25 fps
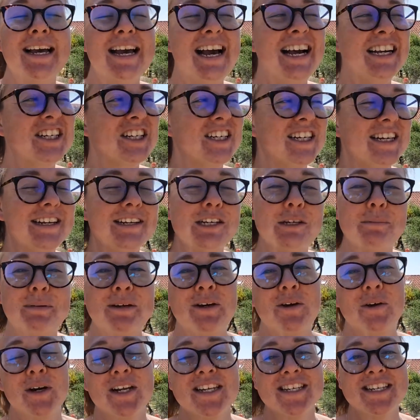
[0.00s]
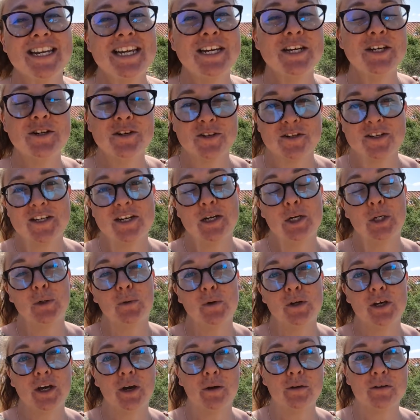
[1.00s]
actually, to be honest, he doesn't
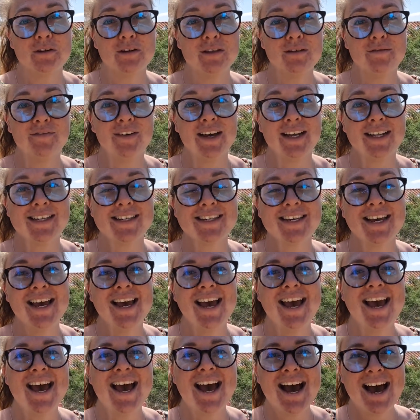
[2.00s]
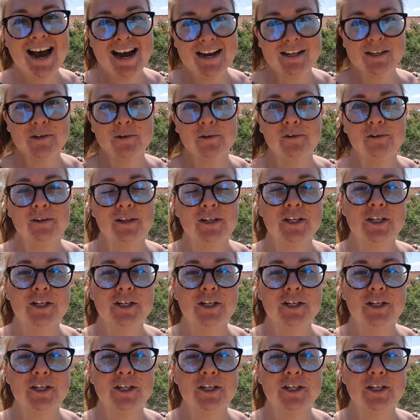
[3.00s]
enjoy going to the vets at all.